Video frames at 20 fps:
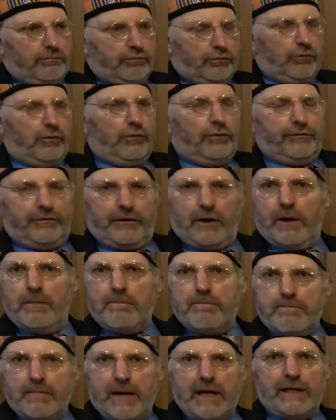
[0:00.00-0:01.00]
broader
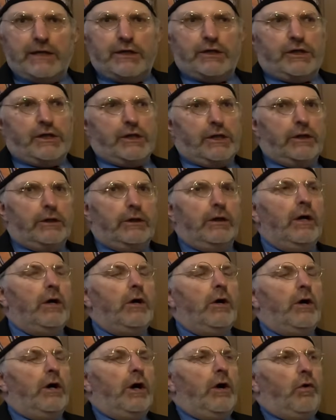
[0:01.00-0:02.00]
Magian
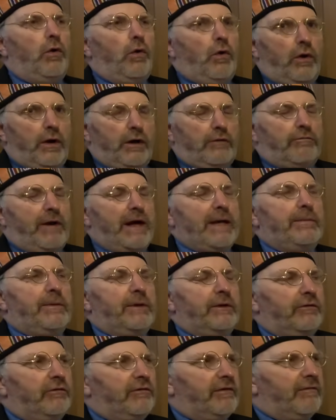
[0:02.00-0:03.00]
or Arabian